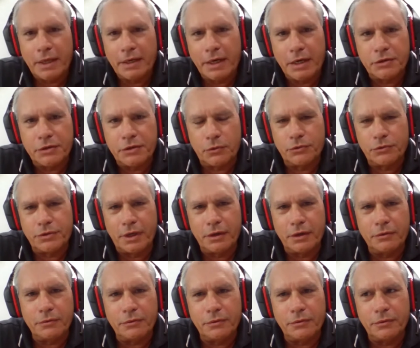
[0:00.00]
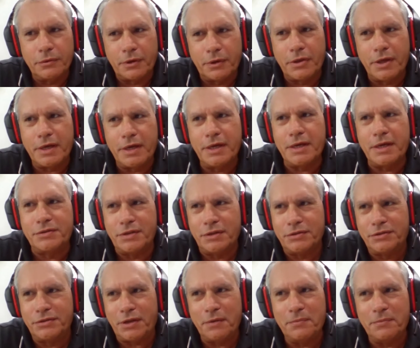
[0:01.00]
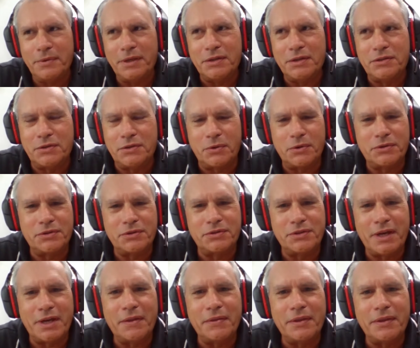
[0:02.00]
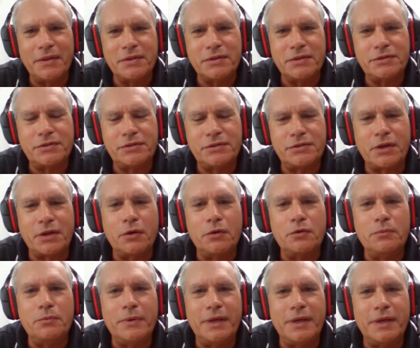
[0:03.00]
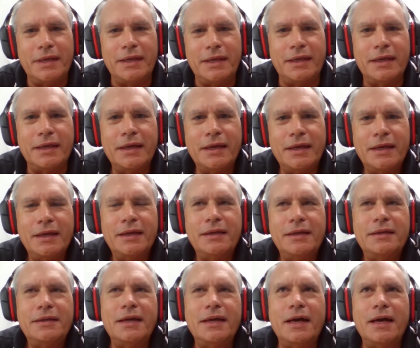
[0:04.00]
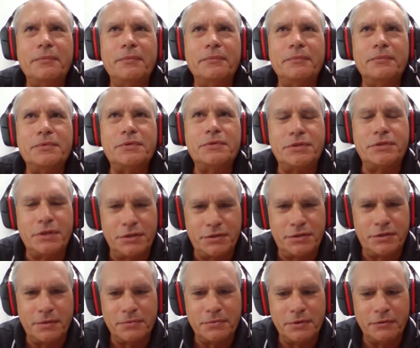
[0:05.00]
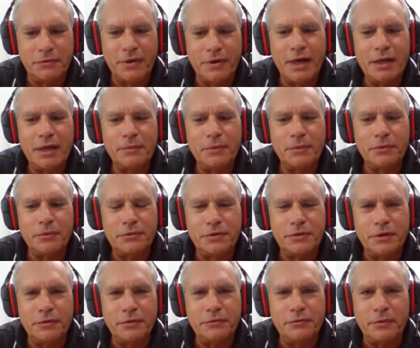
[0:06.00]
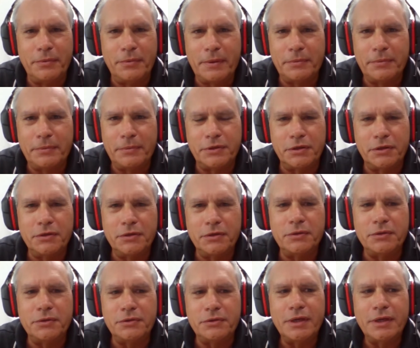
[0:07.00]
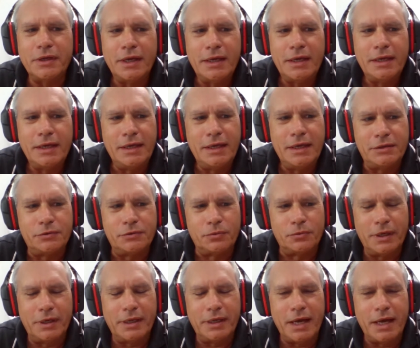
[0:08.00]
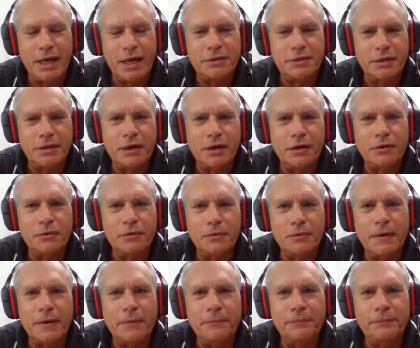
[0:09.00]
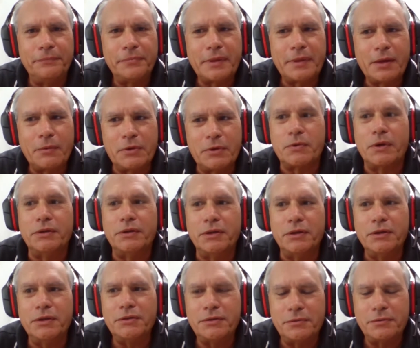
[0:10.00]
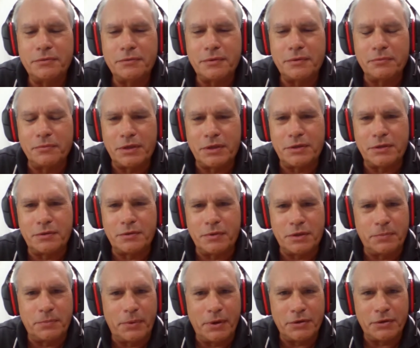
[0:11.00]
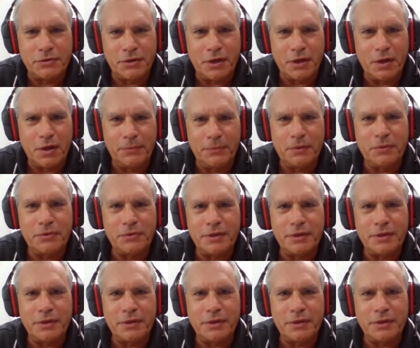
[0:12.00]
it's also, the thing is, there's so many choices out there. There's so many systems available for people to use. It's really hard to know which one to use, which person to help you with